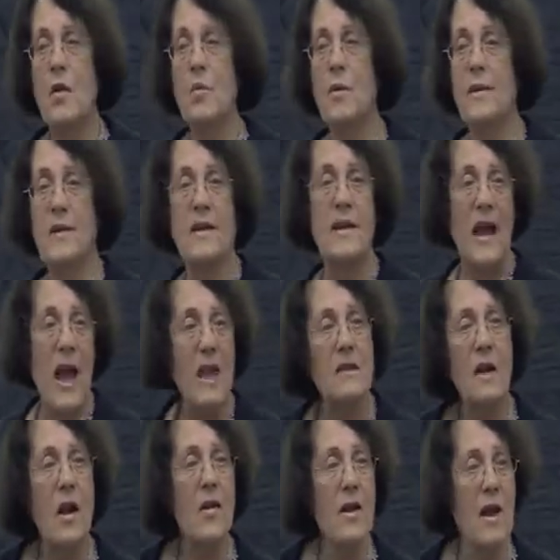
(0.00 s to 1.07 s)
where the
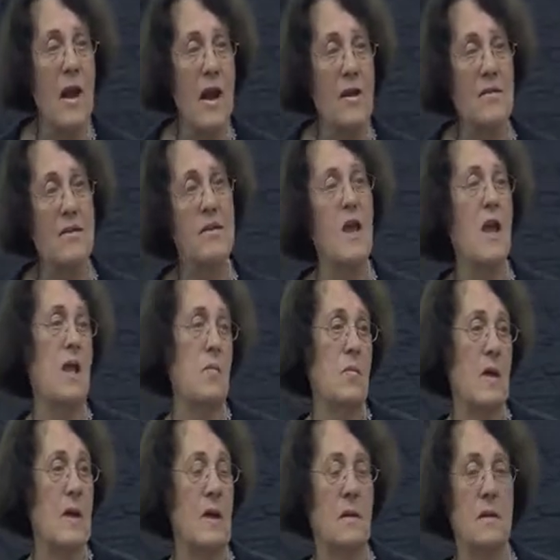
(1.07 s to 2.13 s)
cattle cars came
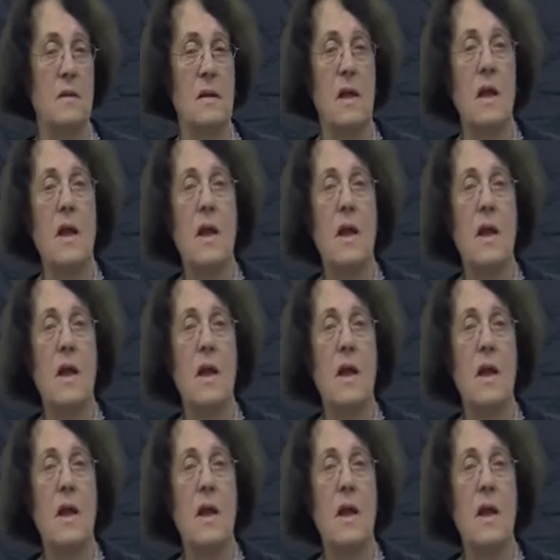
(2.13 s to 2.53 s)
in